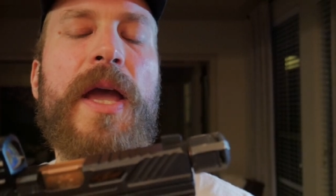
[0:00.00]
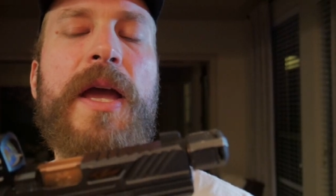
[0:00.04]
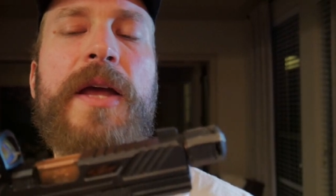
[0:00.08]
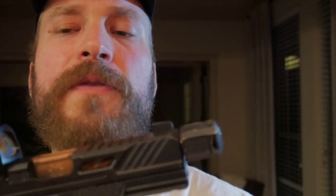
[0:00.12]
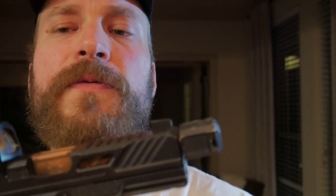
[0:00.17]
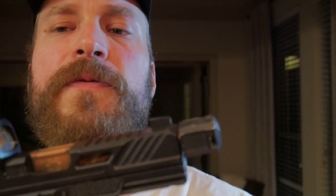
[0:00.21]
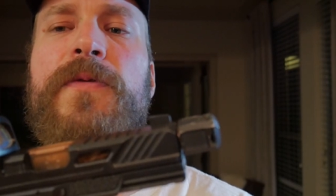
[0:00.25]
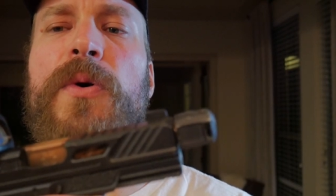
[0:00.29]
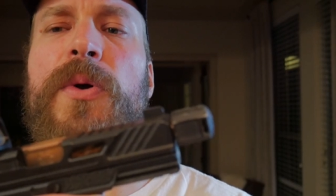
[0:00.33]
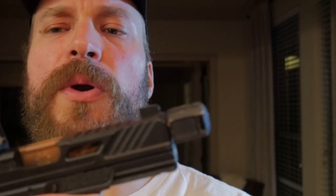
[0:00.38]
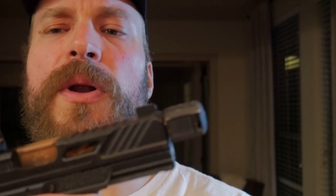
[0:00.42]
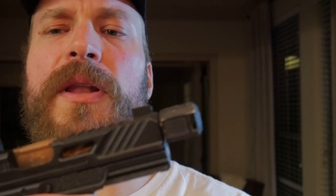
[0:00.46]

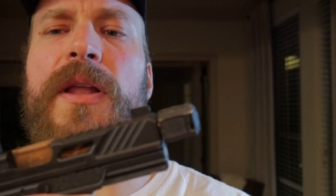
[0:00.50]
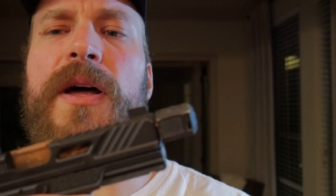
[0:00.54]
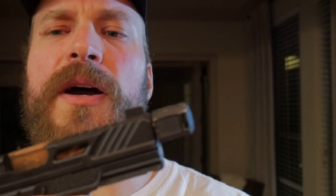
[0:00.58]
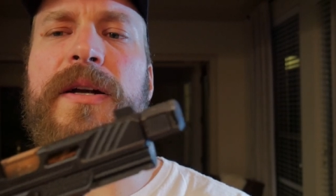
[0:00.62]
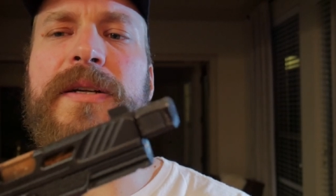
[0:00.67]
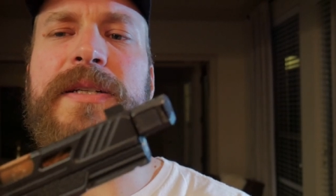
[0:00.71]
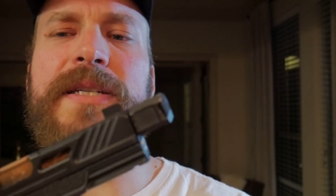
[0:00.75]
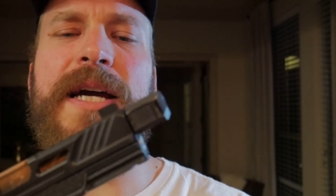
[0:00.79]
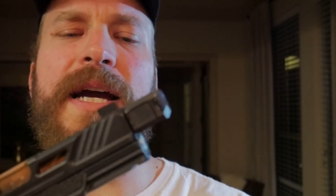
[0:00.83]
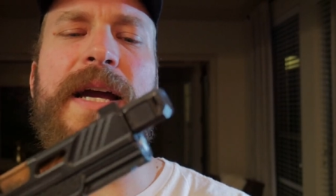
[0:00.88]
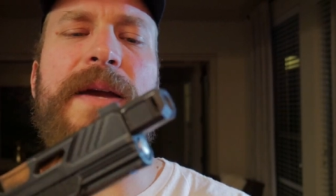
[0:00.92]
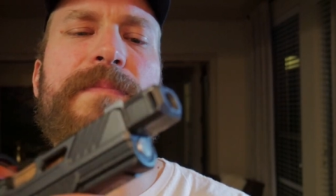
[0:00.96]
And for a
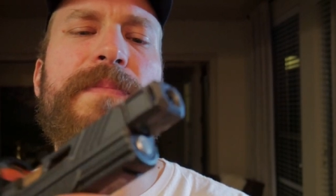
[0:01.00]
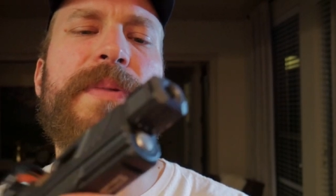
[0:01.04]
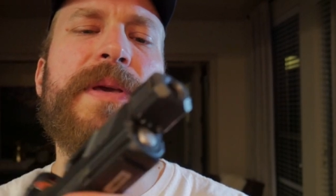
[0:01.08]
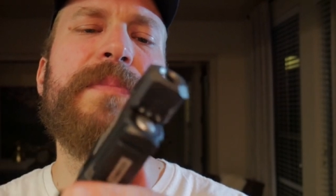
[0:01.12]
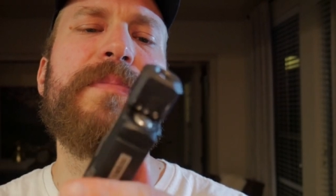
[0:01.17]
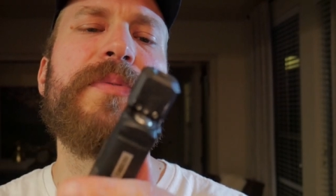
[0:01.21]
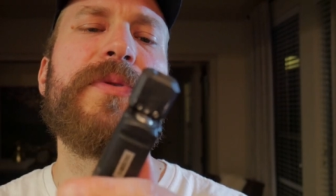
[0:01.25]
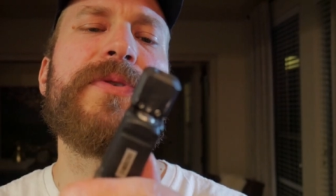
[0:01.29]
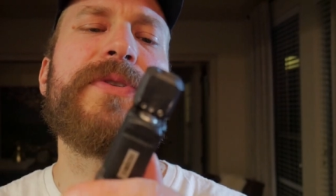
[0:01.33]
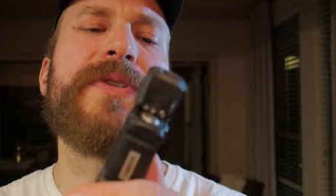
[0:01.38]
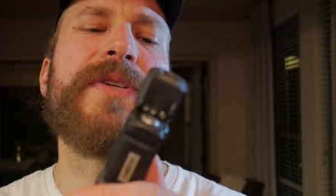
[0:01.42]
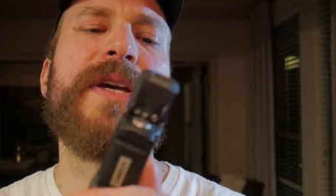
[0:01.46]
long time,
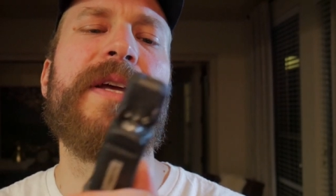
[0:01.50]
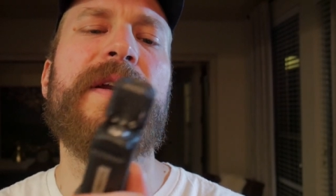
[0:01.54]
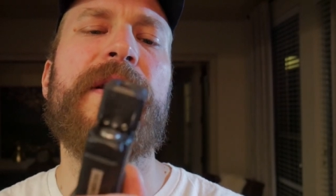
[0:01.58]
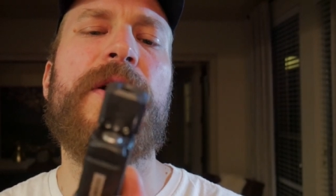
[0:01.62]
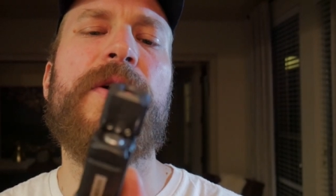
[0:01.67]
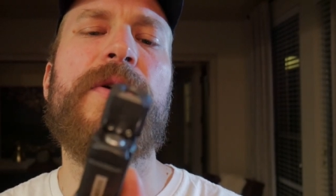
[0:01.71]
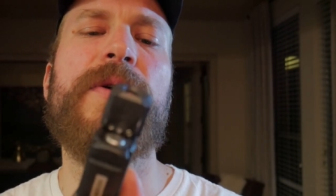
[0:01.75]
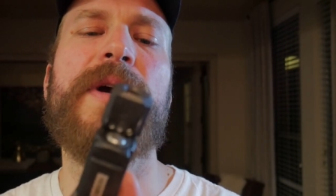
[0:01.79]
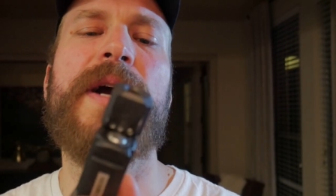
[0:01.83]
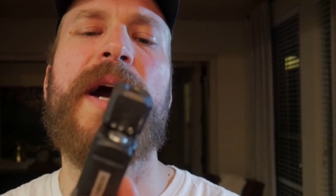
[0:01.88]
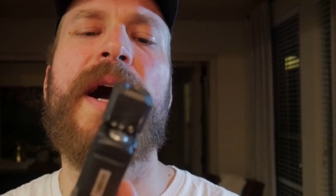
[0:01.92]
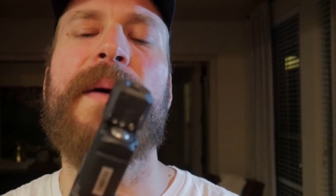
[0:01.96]
people said,
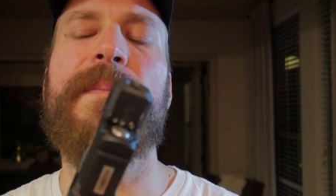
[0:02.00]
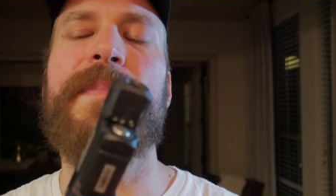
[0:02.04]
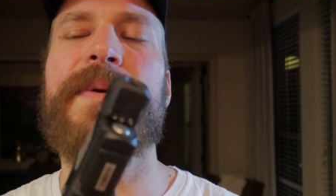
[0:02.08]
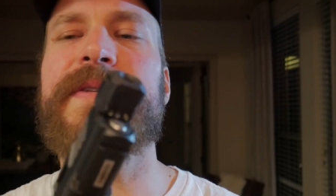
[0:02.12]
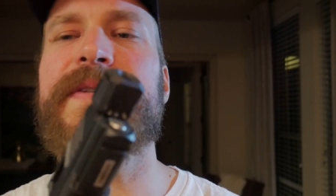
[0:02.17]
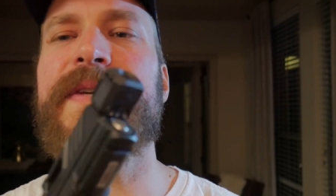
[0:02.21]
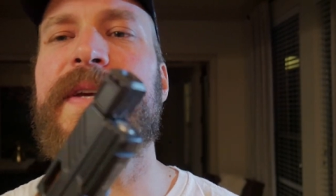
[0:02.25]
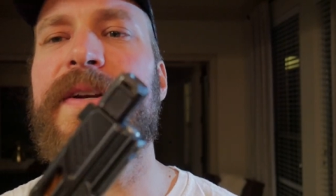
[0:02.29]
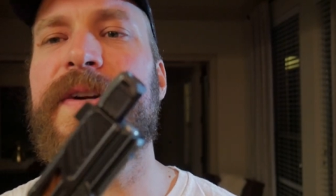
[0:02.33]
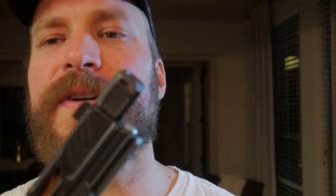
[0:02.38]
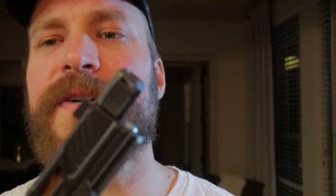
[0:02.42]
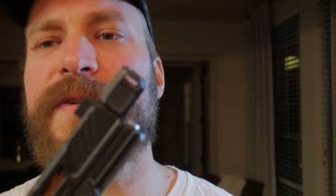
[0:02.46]
oh,
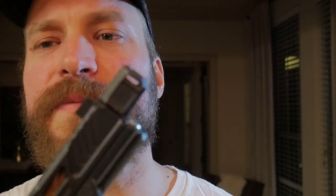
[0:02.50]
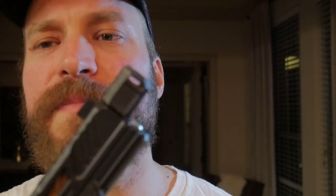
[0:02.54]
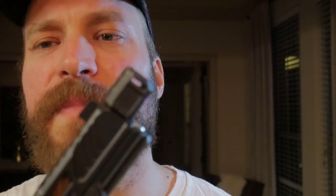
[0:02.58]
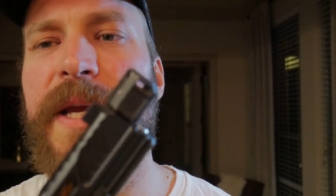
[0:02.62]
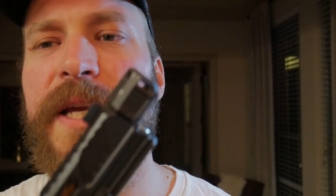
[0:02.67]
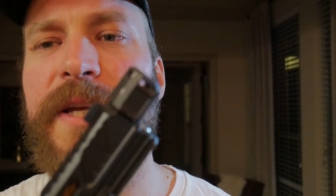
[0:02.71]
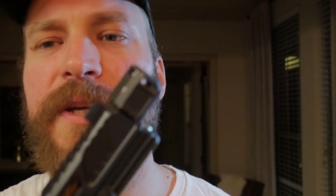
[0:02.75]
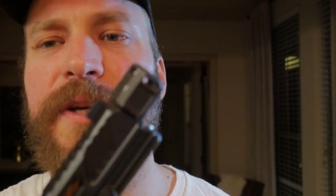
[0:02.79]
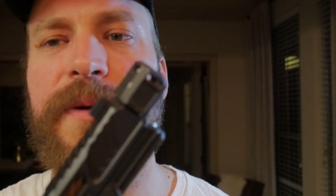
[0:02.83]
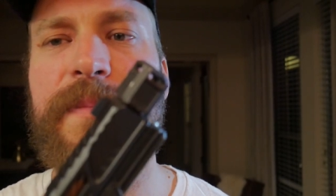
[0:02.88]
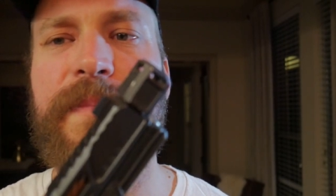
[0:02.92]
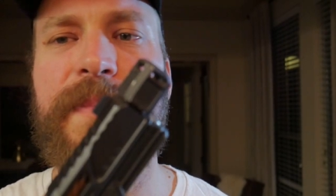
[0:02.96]
compensators
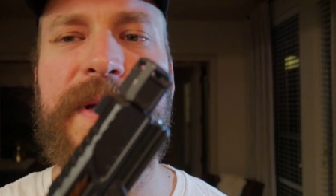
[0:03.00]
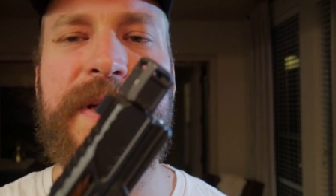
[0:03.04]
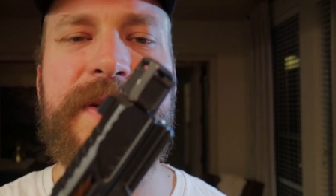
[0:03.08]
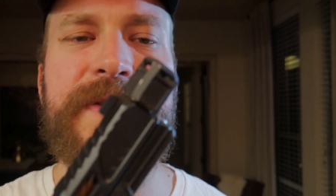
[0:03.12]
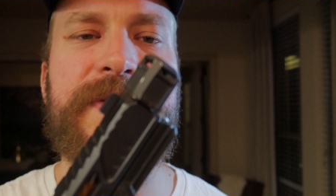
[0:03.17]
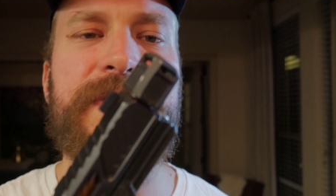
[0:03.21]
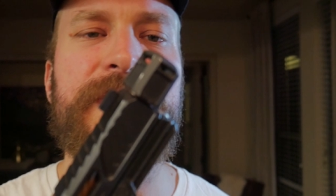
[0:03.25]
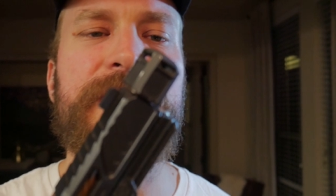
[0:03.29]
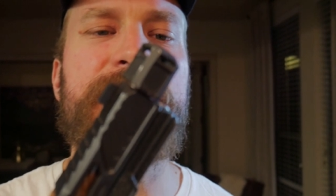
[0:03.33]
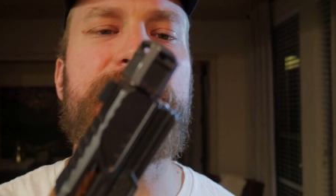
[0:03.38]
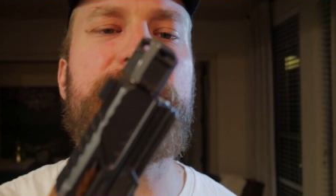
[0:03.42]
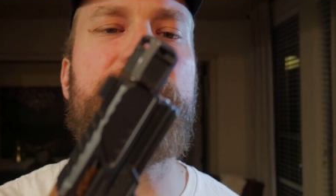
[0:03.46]
make your
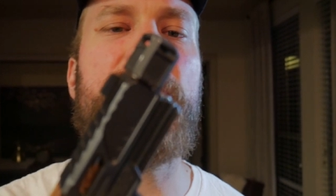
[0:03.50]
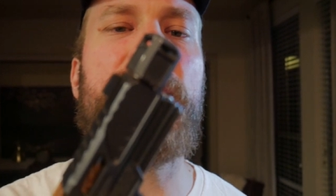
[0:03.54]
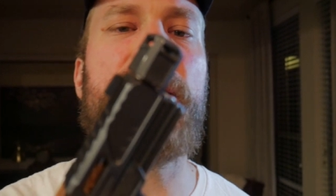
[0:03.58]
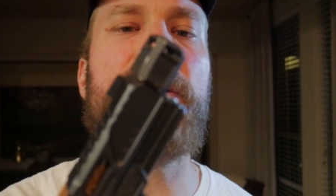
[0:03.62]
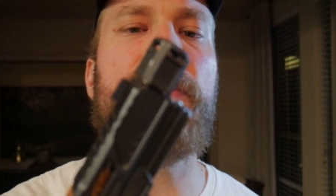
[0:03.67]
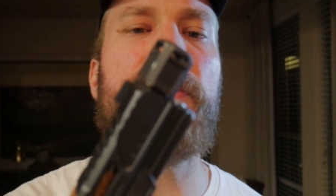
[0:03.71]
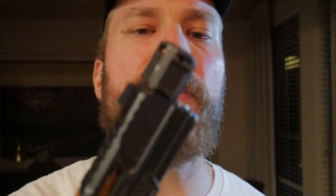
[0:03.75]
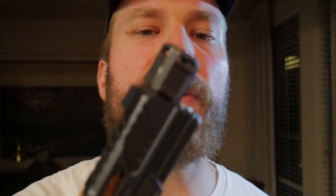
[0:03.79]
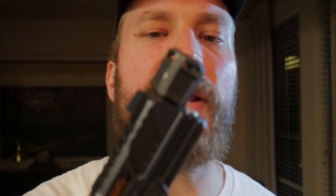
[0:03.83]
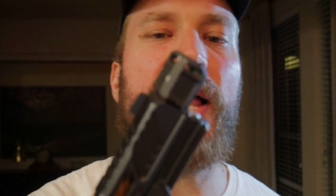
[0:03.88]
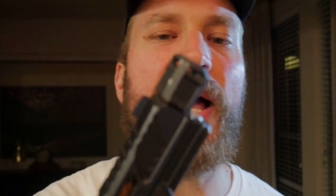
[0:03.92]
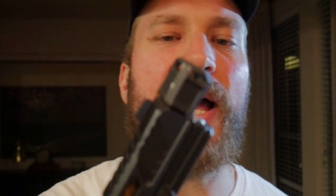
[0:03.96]
pistols
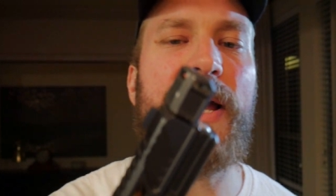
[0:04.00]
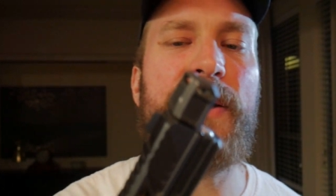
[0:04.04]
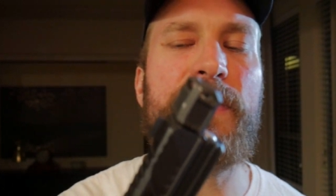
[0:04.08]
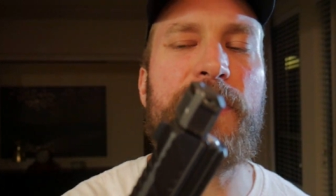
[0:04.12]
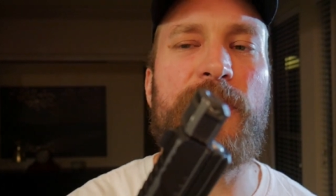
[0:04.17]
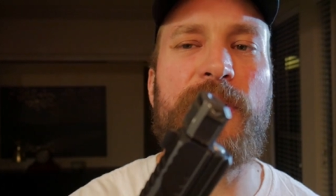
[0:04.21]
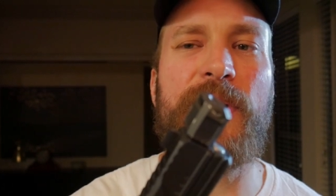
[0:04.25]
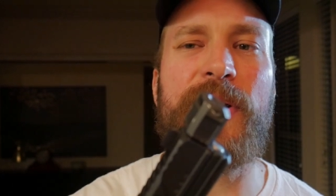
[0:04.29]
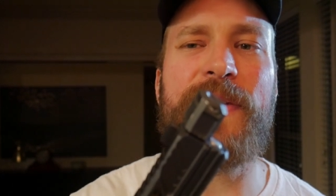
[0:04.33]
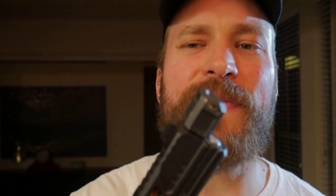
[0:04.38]
unreliable.